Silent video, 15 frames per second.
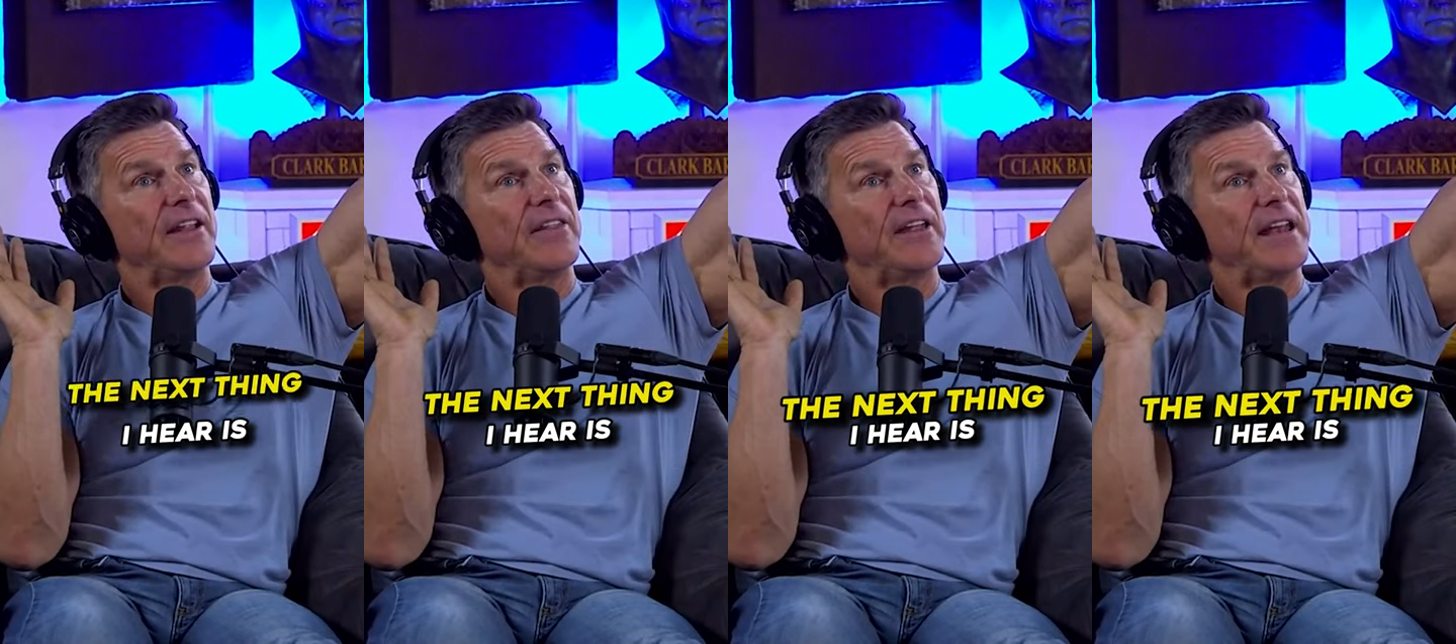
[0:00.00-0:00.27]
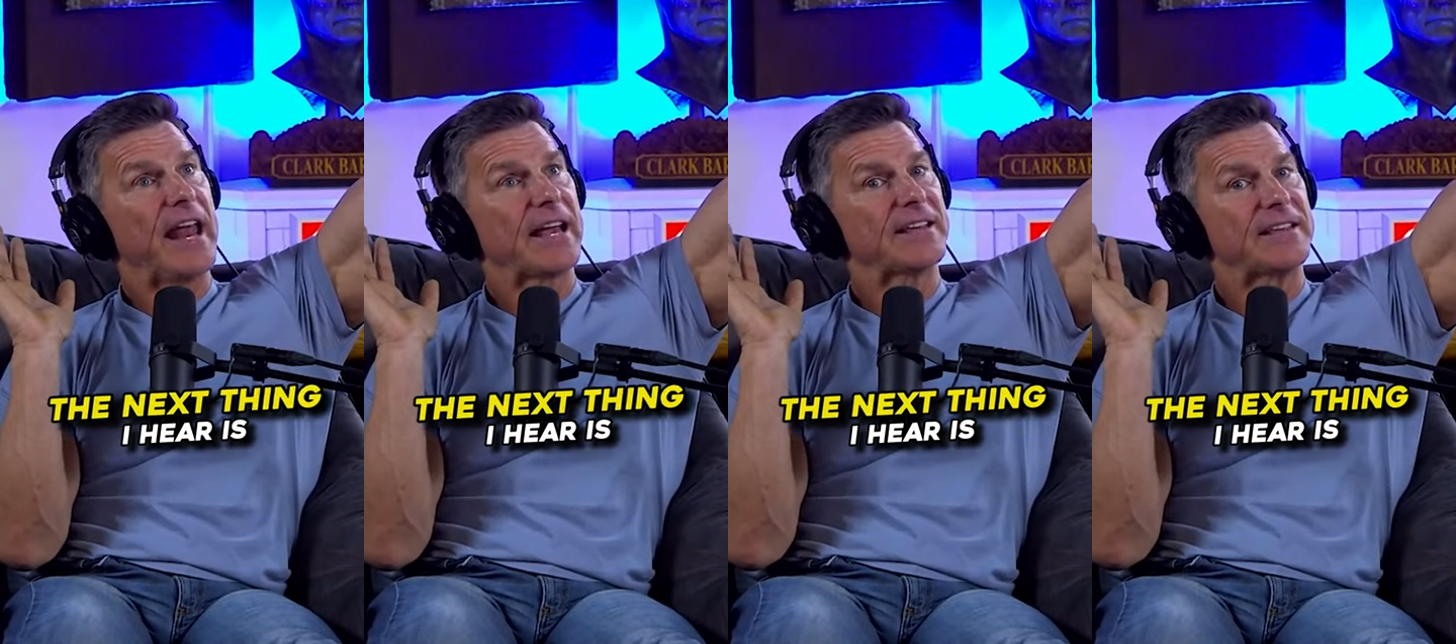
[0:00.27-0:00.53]
The
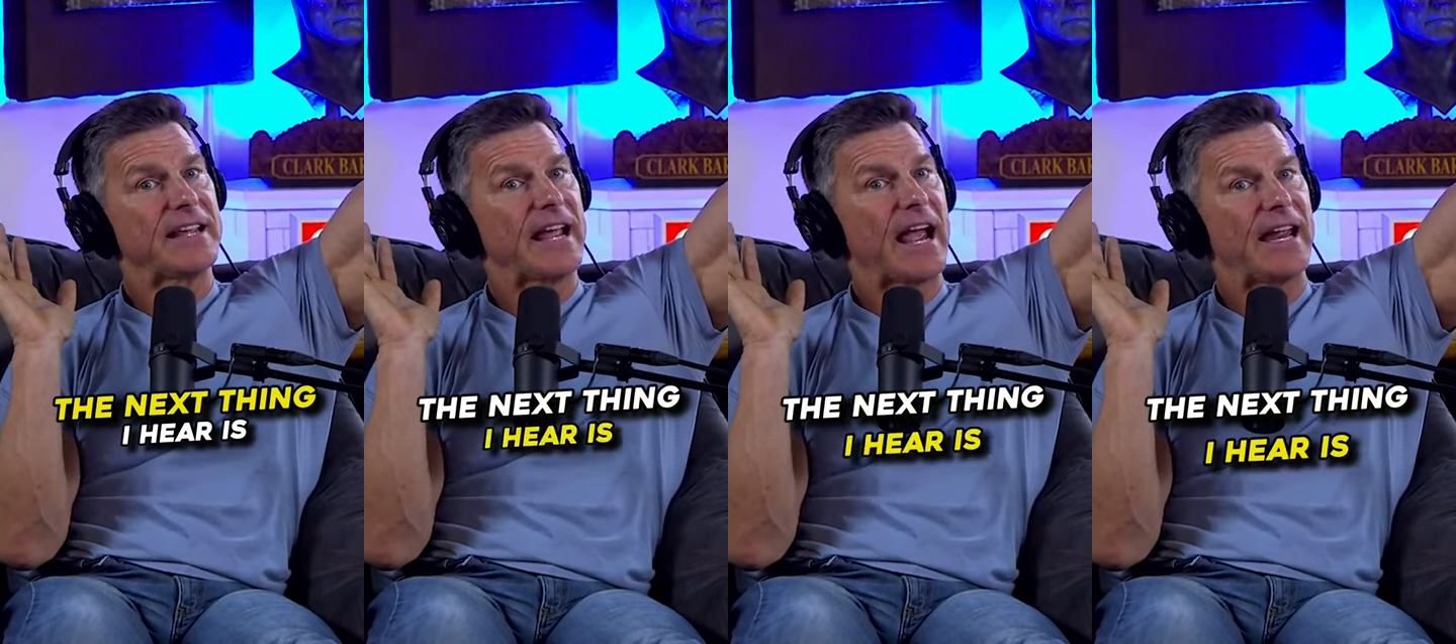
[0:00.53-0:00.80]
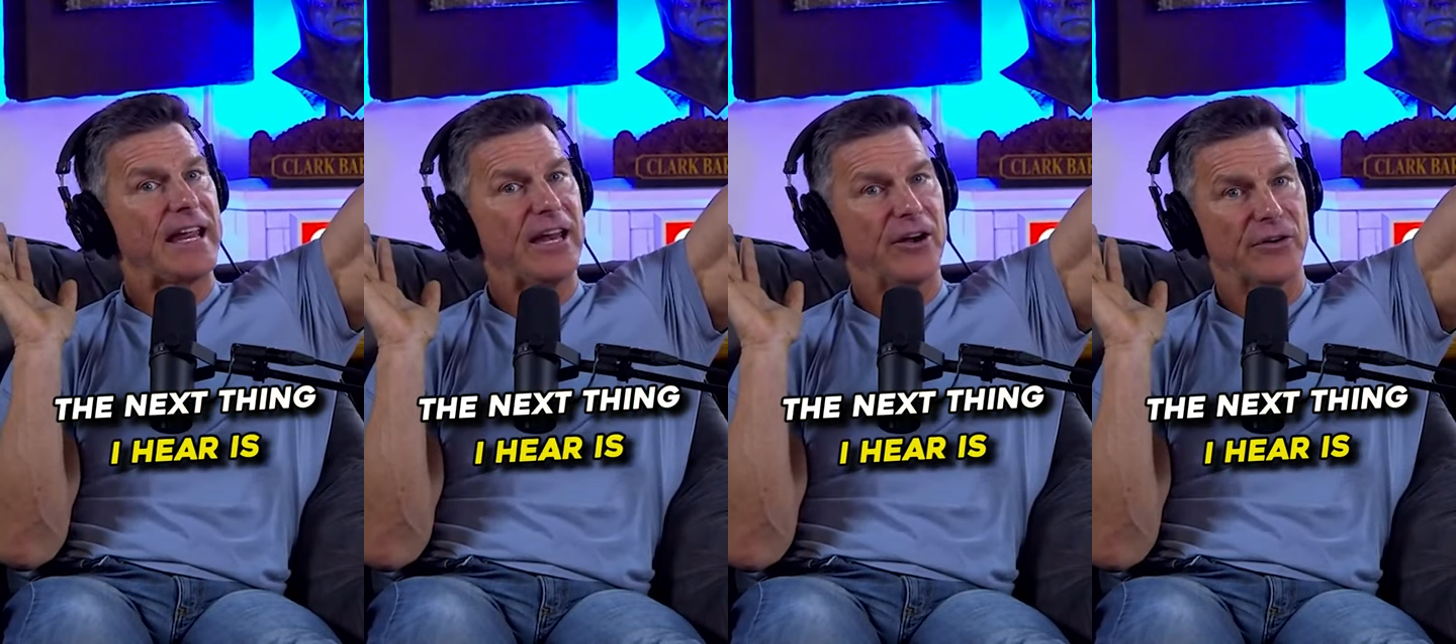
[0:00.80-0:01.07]
next thing
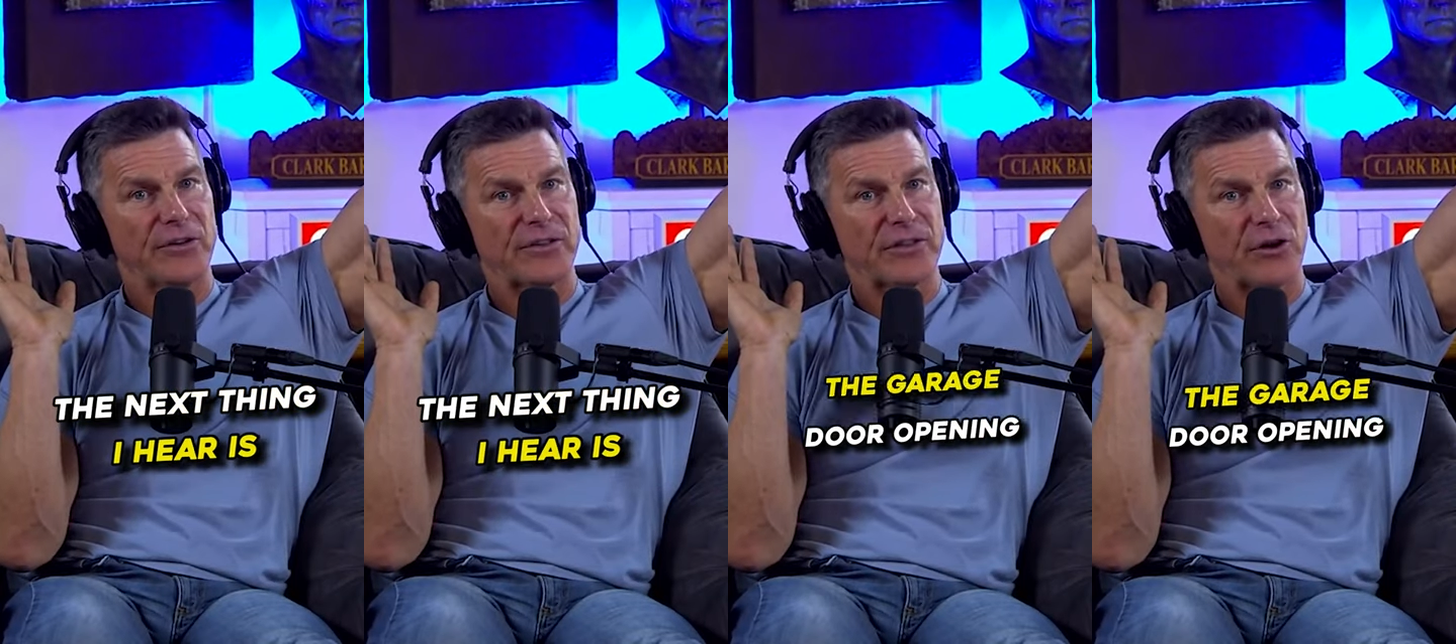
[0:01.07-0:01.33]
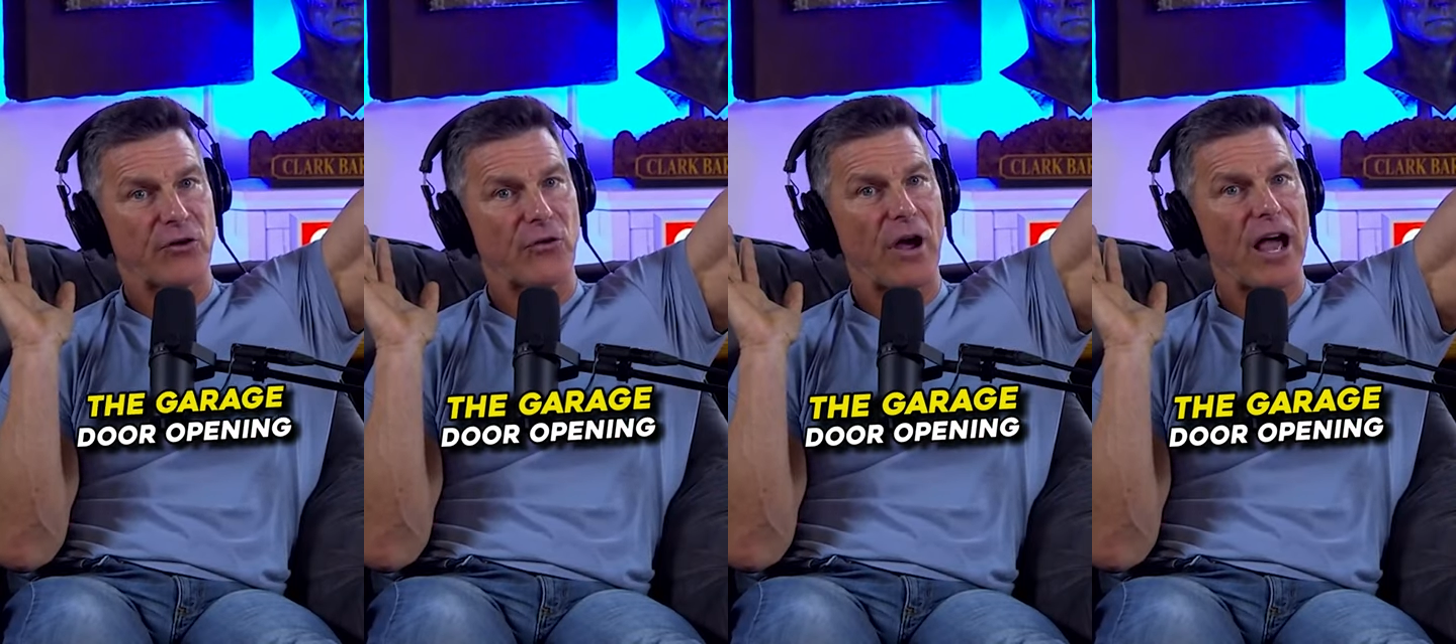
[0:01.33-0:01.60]
I hear is
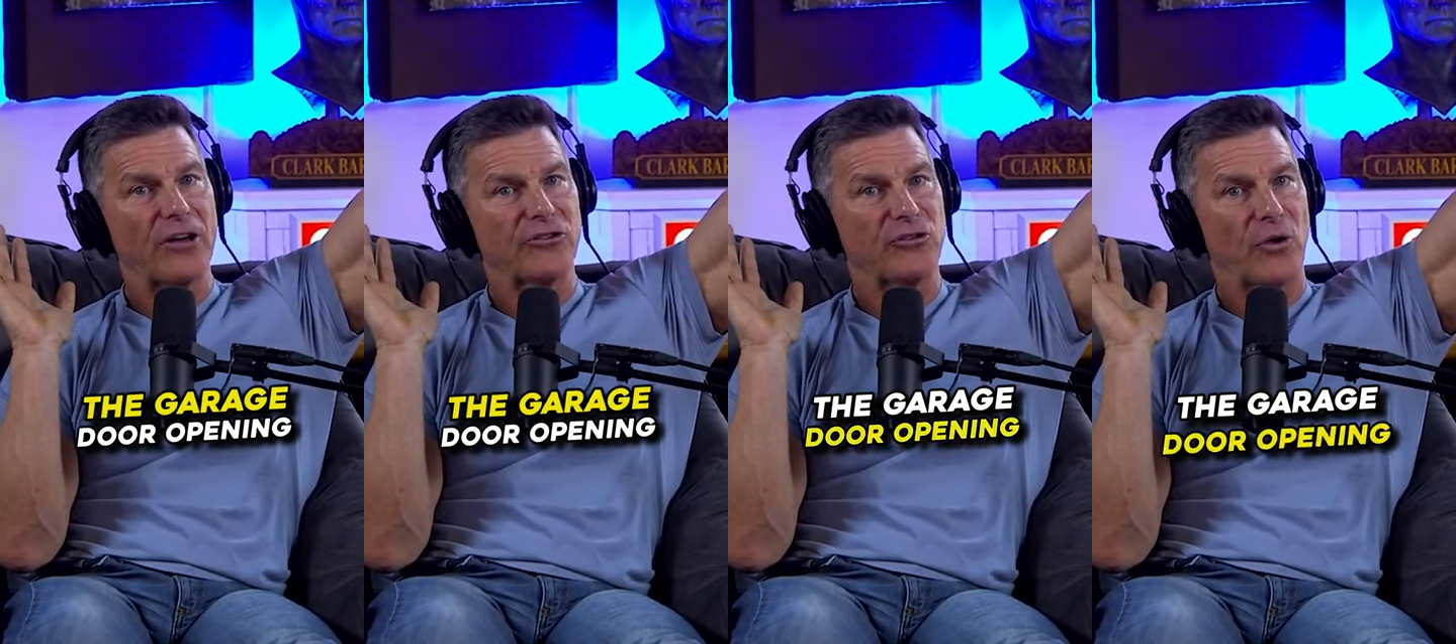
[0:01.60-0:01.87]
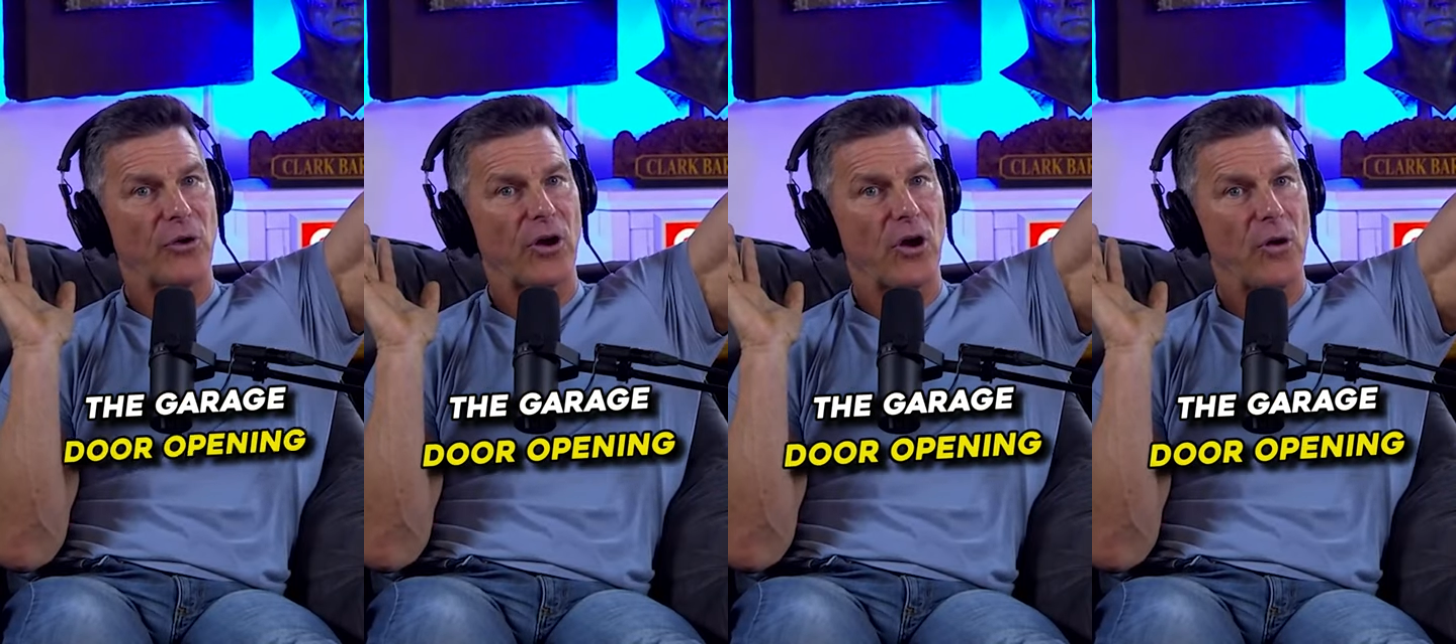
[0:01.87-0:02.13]
the garage
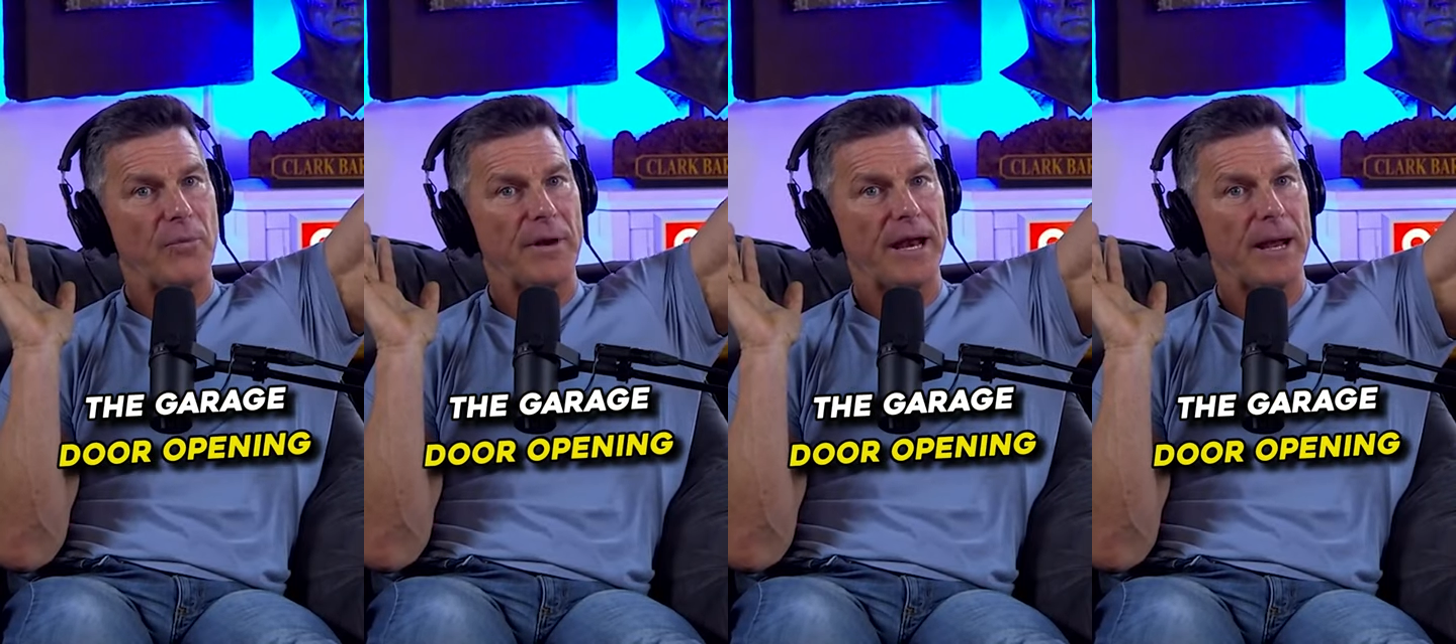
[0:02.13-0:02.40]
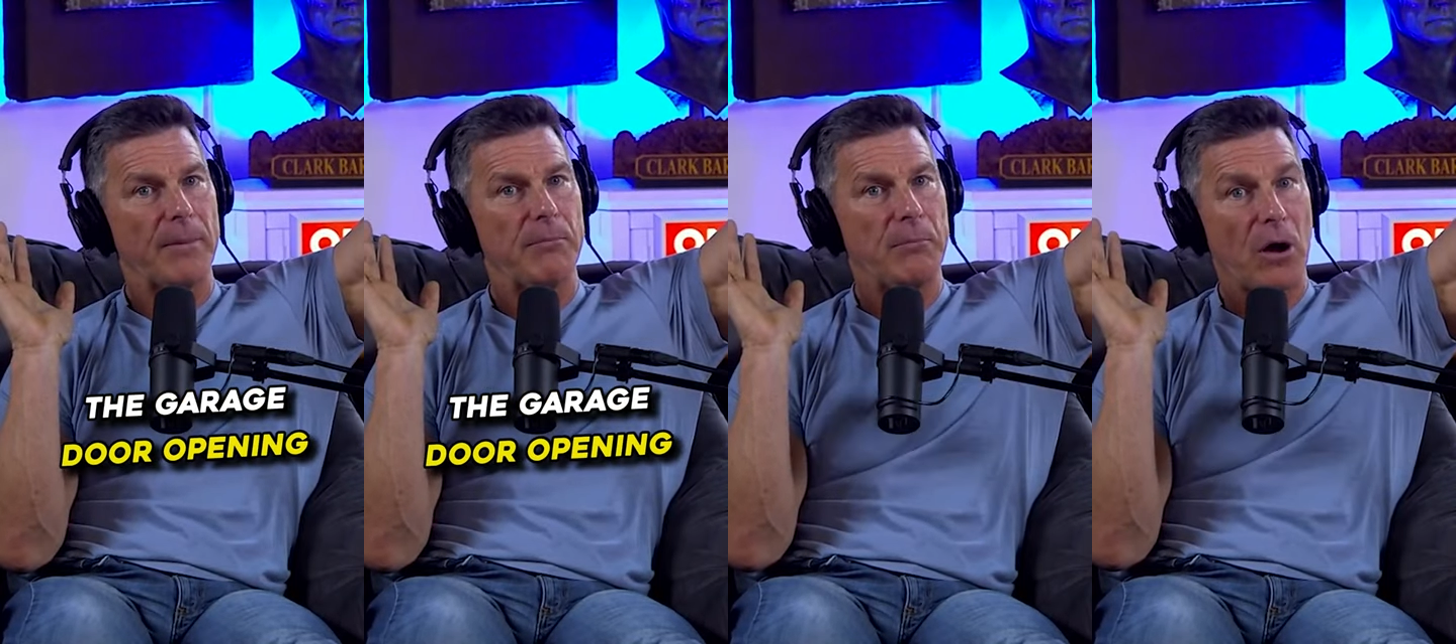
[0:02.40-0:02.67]
door opening.